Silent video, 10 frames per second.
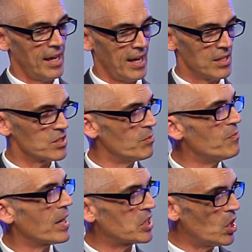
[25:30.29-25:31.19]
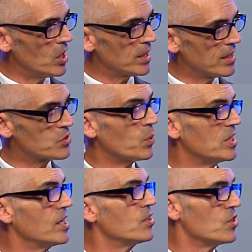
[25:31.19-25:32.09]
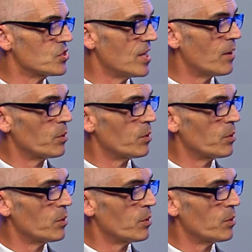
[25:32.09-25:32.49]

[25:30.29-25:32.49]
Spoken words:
and some of my colleagues, we did just that.